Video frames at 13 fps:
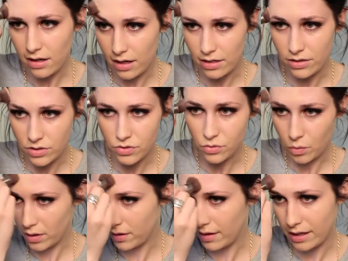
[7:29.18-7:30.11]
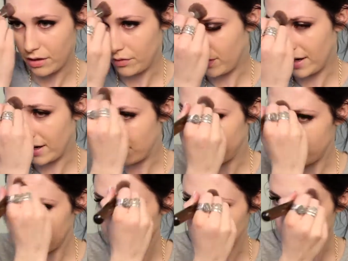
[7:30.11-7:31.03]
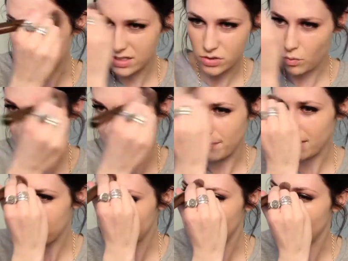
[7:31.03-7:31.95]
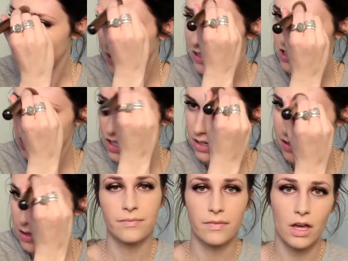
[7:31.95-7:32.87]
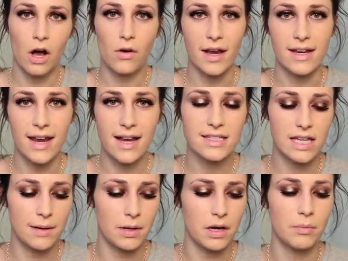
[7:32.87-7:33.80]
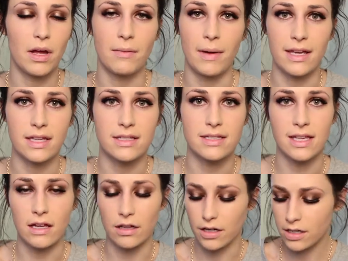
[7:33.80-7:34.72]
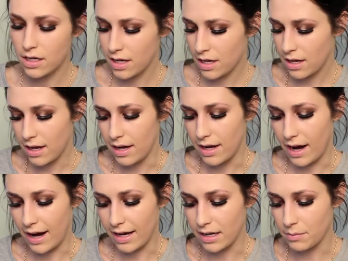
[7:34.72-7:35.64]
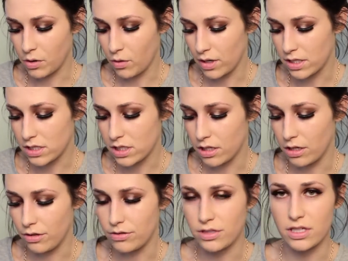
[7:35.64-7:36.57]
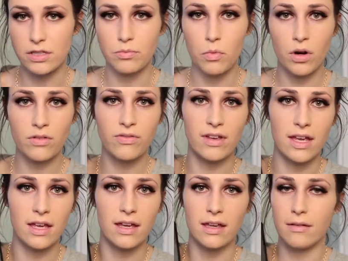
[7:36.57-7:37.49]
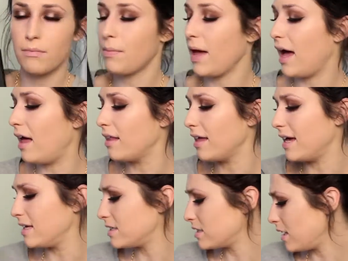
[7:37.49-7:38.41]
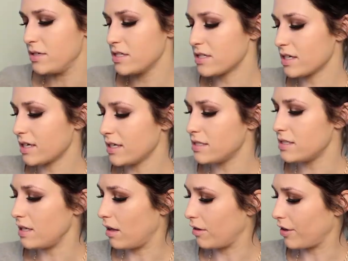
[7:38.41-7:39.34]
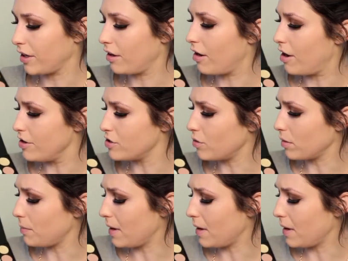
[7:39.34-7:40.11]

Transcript: and swirling it around. I'm not swiping too much. Okay, next I'm going to apply my concealer. And I am going to use this Morphe palette, just a concealer and contour